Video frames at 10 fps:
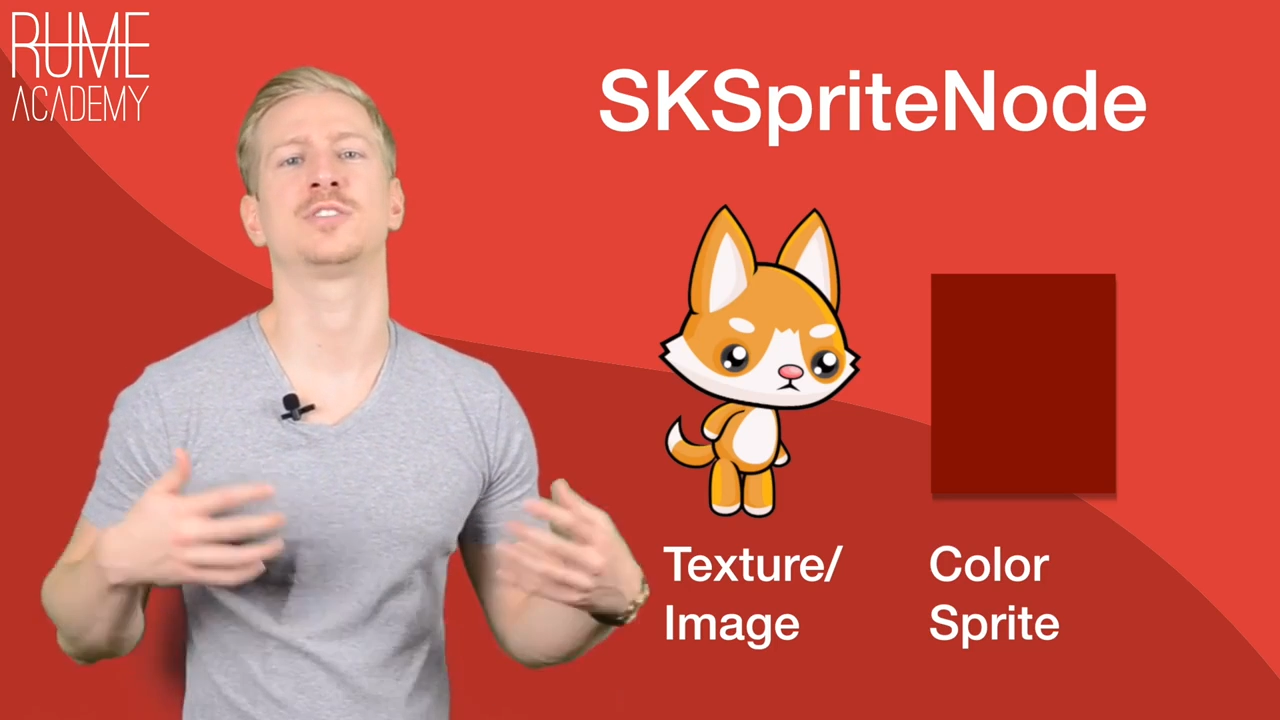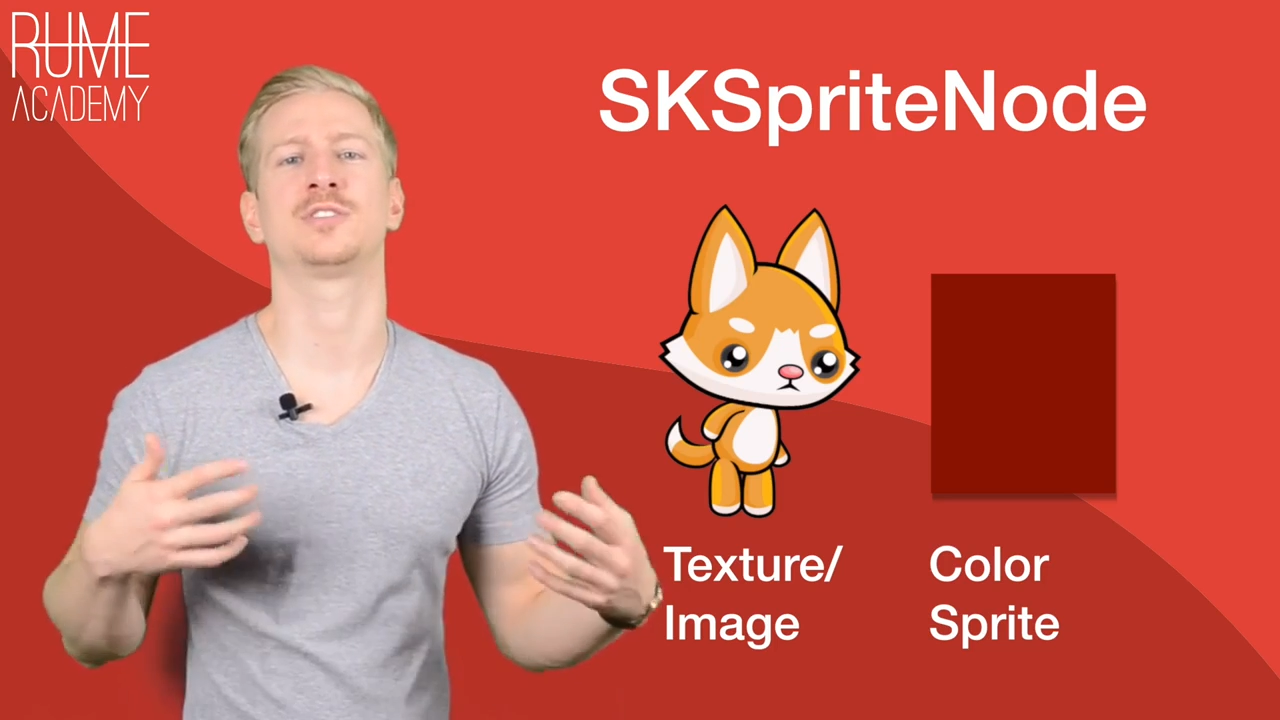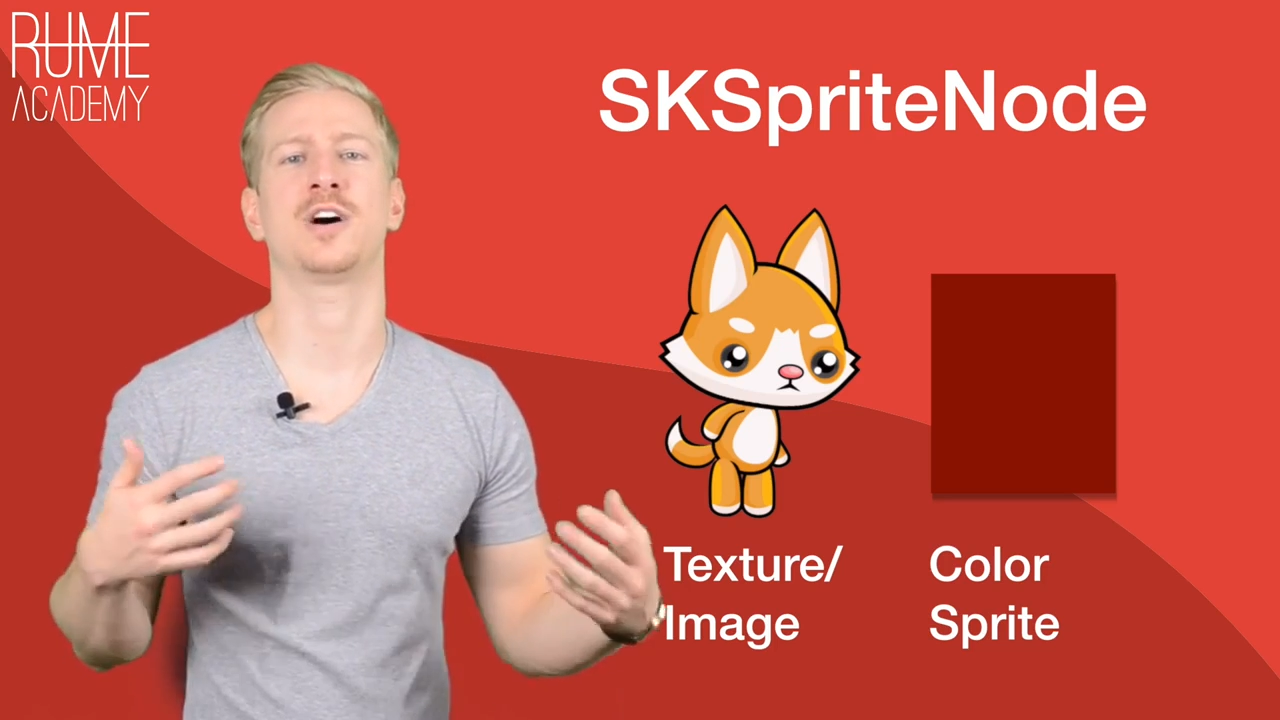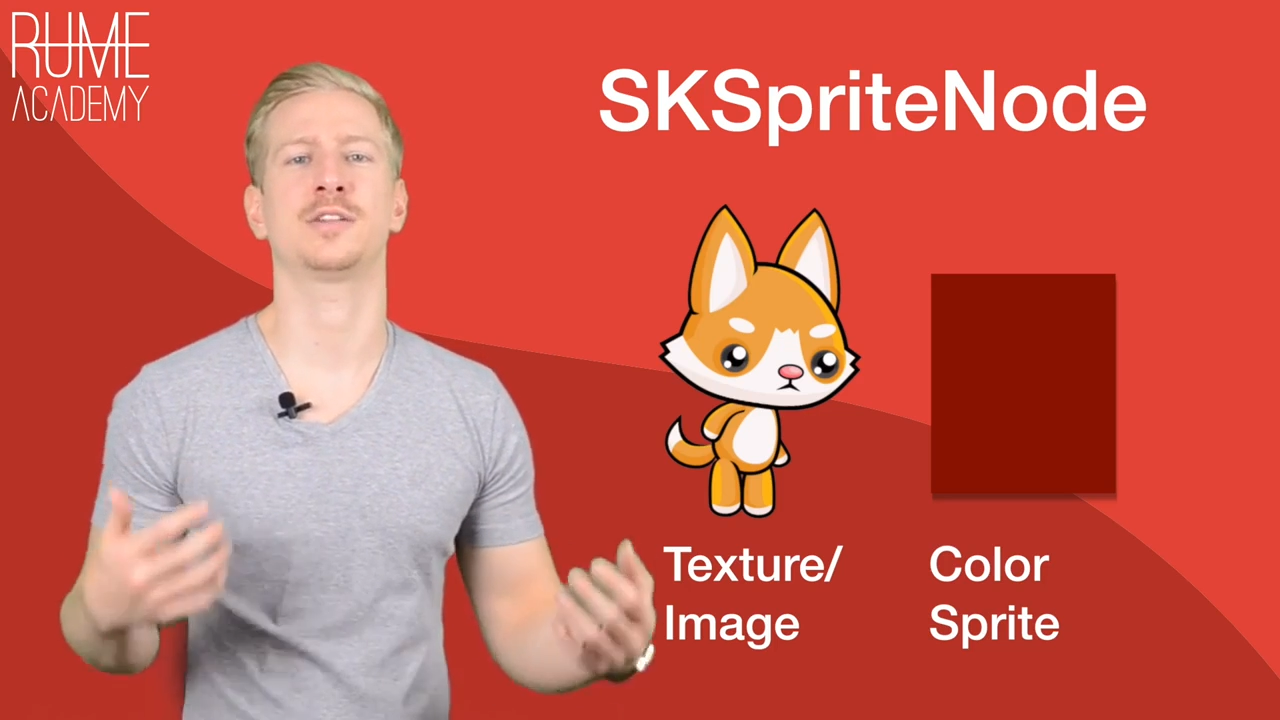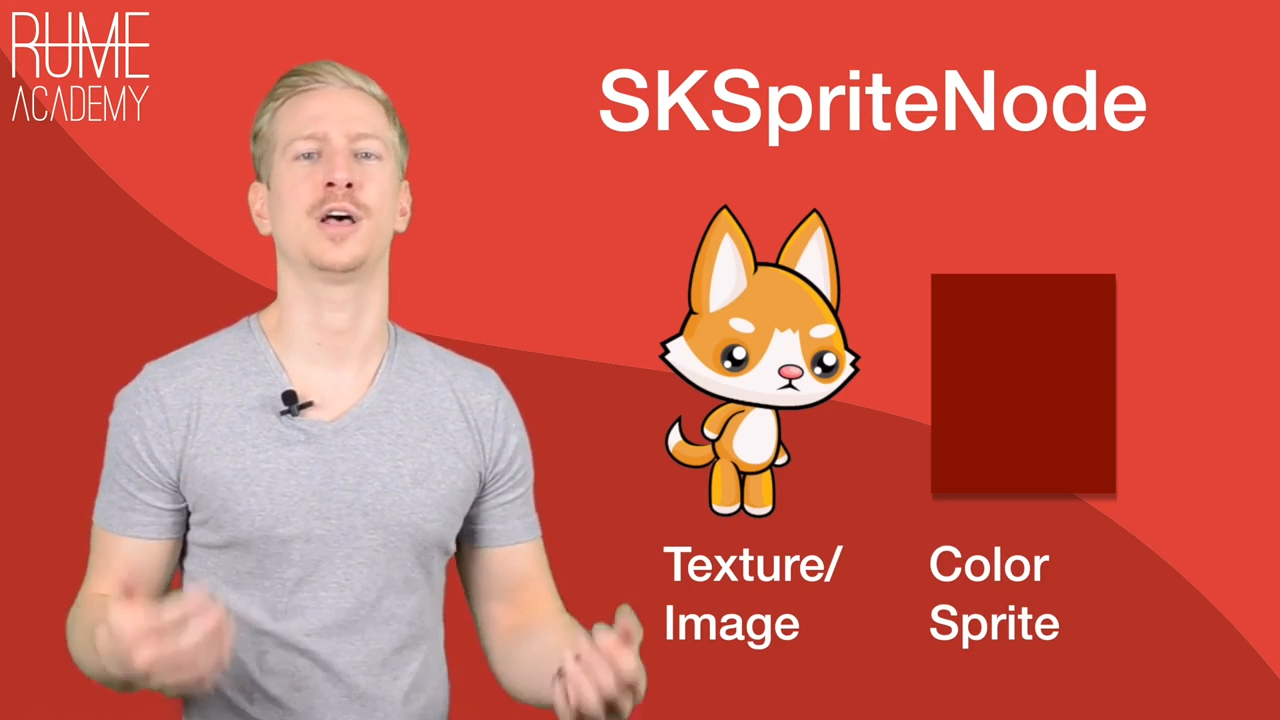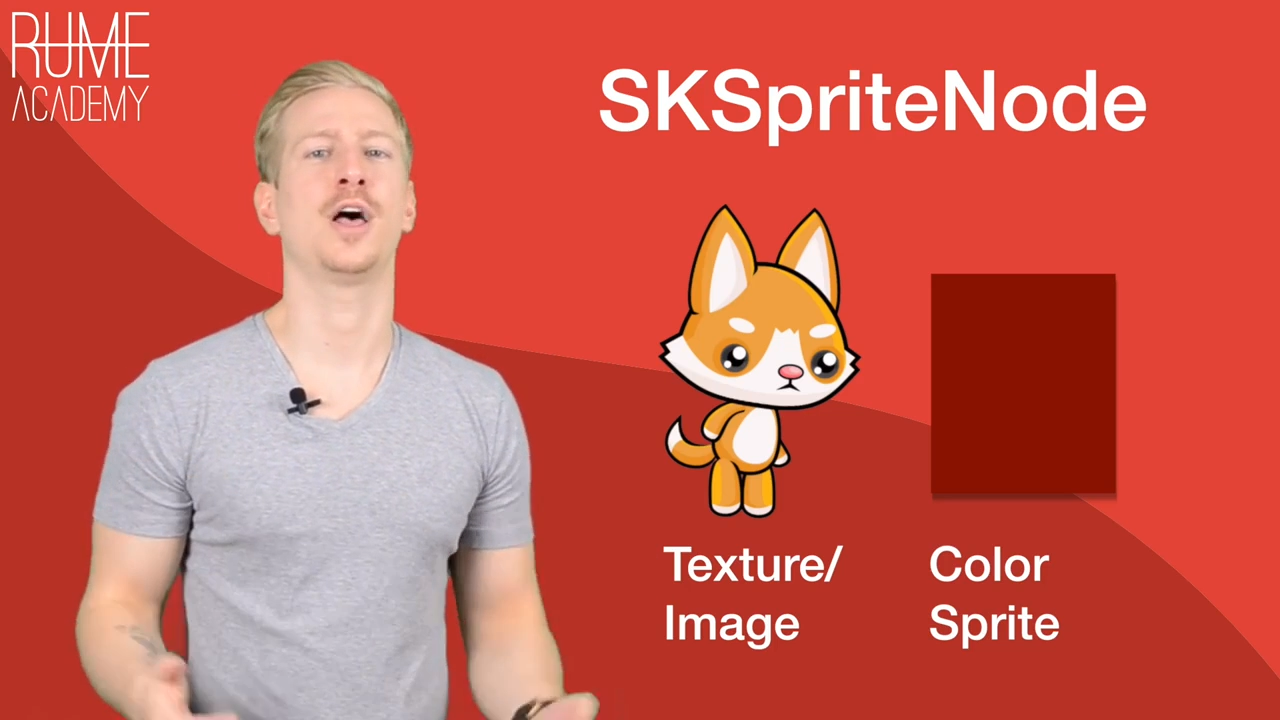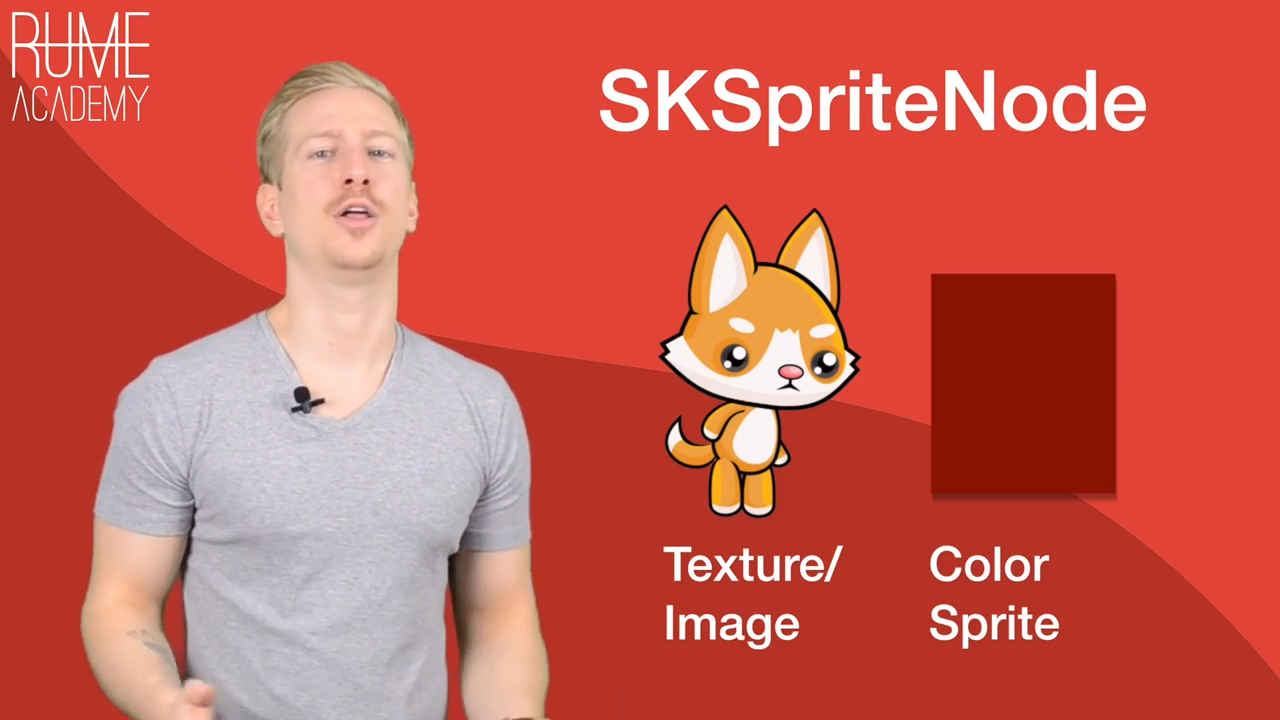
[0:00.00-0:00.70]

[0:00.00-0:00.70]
you start